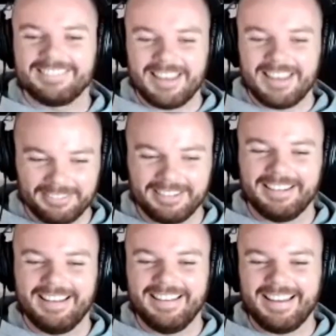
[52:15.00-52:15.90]

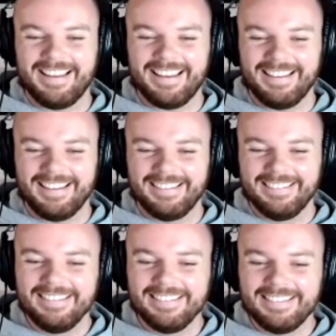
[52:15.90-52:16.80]
definitely.
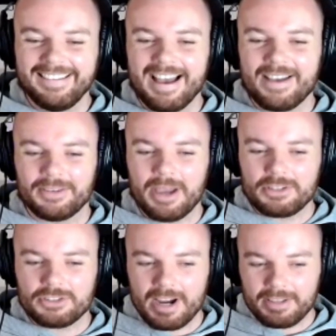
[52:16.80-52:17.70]
Have you
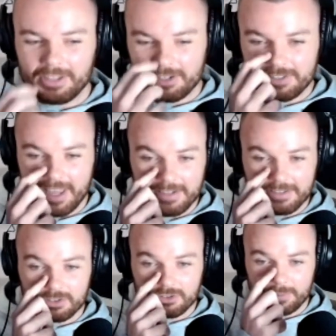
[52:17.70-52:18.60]
ever tried those
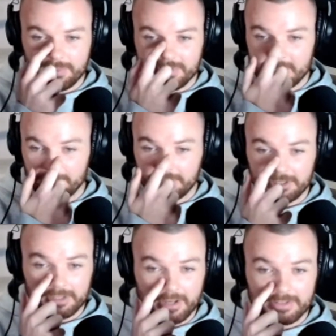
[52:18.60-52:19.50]
nasal strips that you put on
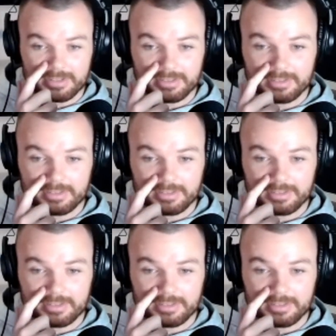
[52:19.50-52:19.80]
your nose?